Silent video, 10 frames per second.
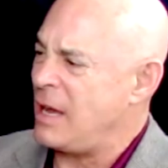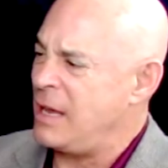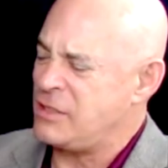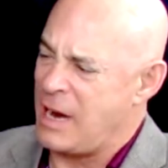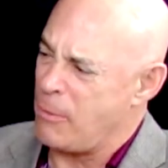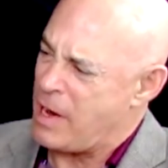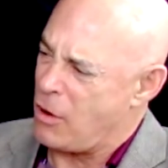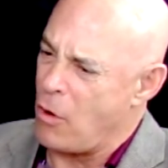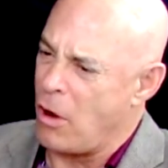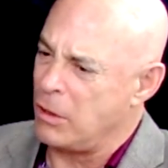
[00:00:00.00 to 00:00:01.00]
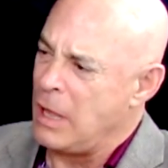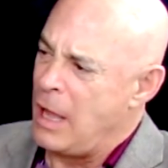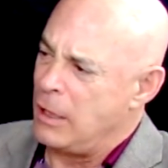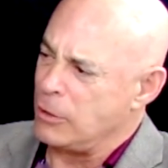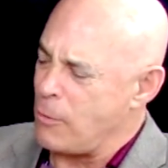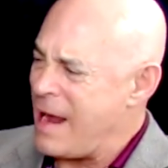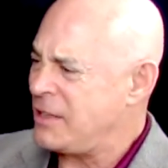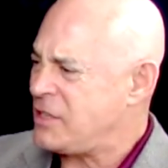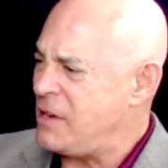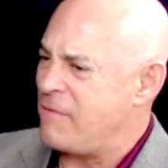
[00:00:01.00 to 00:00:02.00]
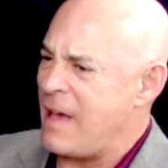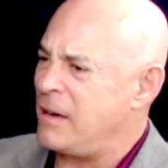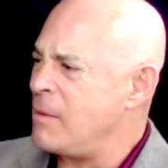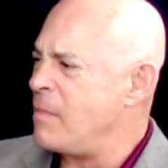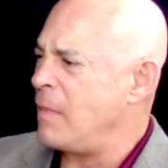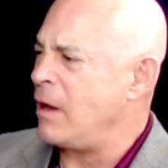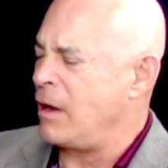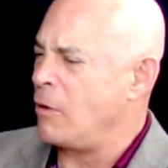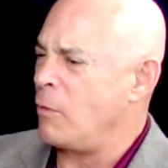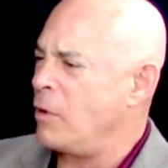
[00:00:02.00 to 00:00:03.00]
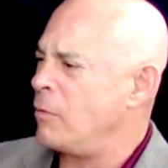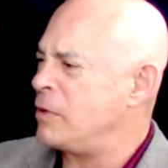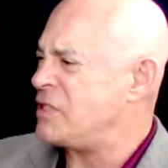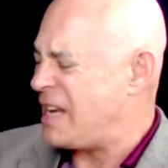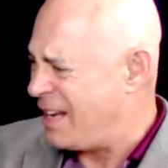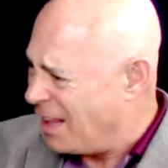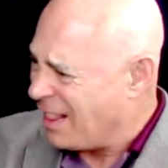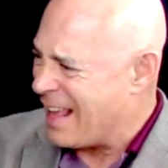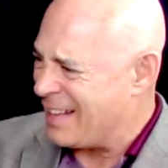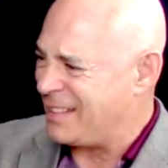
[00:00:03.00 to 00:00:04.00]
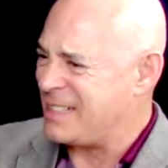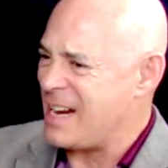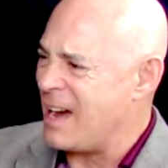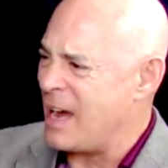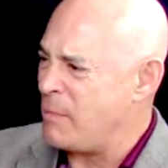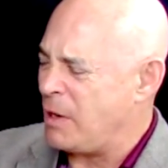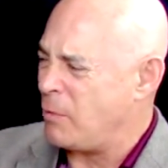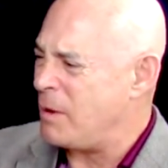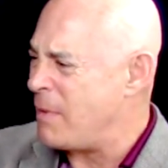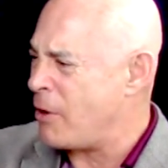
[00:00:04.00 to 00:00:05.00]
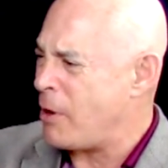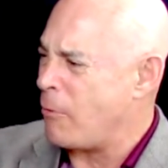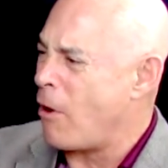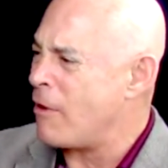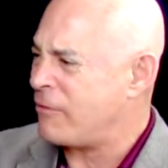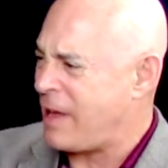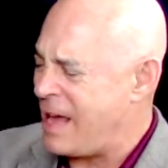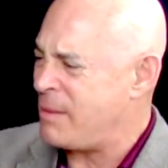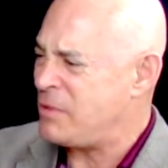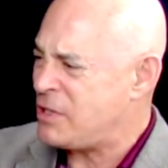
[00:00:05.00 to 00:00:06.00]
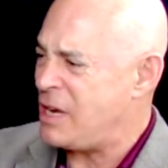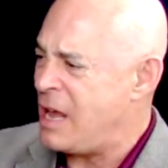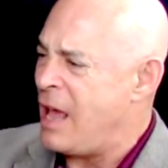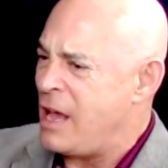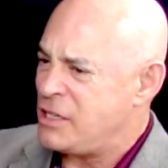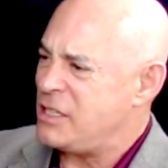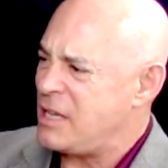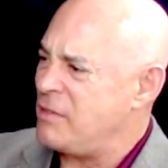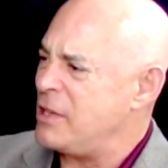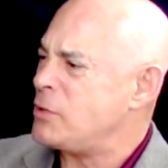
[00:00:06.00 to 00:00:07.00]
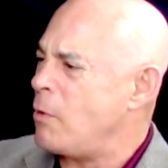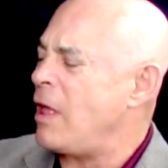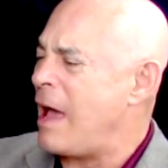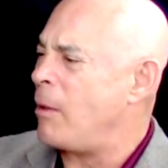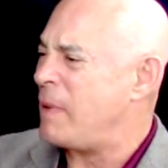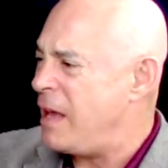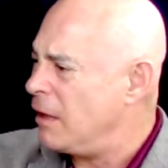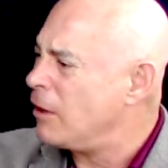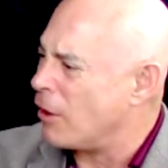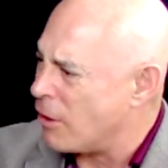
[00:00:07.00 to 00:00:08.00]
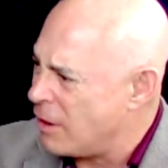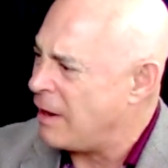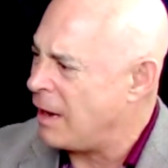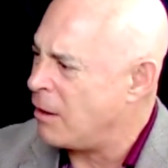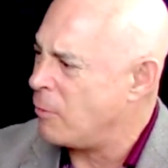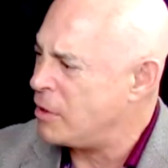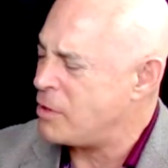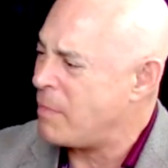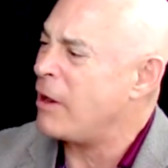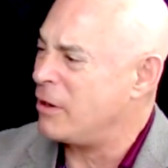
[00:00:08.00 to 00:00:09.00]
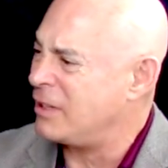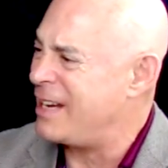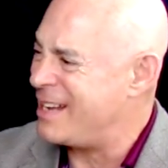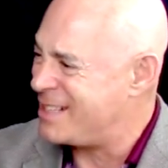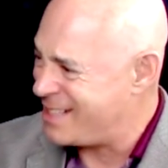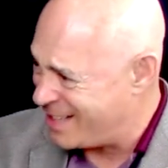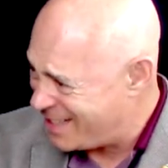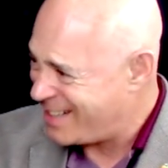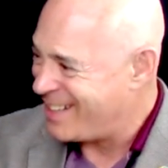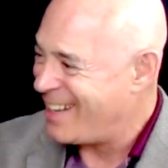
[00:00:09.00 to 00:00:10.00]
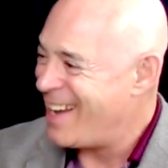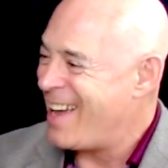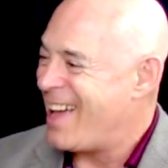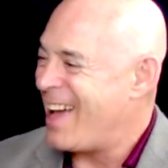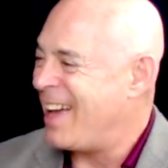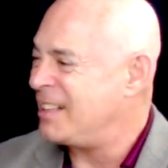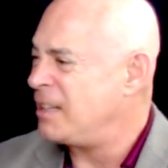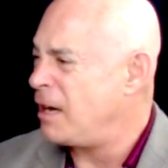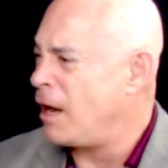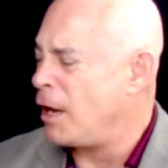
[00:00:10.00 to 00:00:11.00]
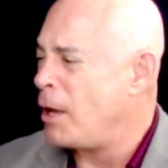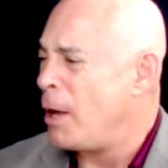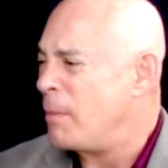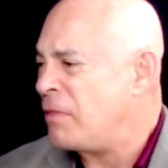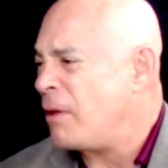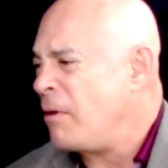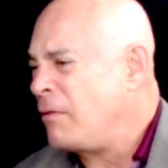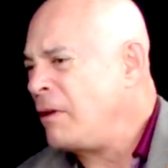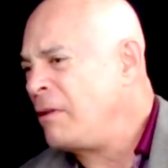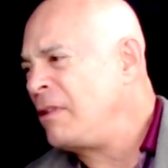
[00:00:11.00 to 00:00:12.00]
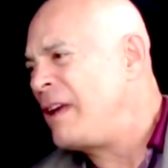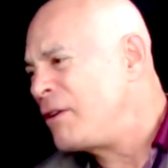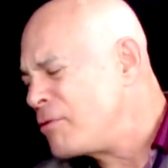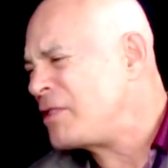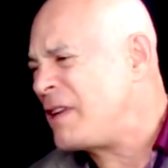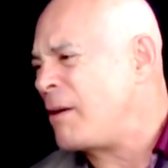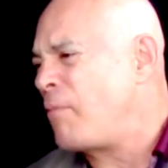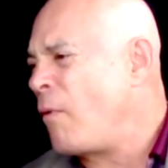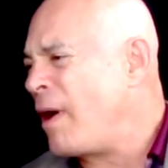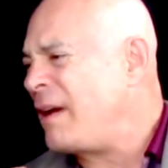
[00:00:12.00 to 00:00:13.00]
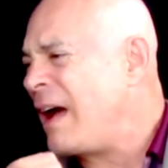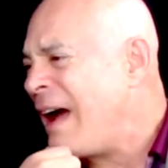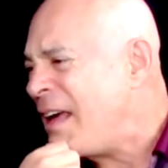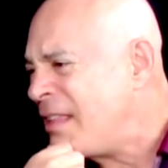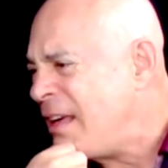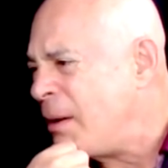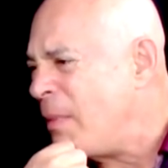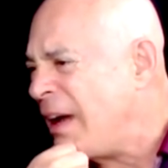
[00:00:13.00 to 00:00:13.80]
uh, as I recall, Lurancy Vennum uh, was ill at the time, and when Mary Roff came, she, she said, this will help heal her, uh, which apparently it did. And uh, but the, the interesting point, I think,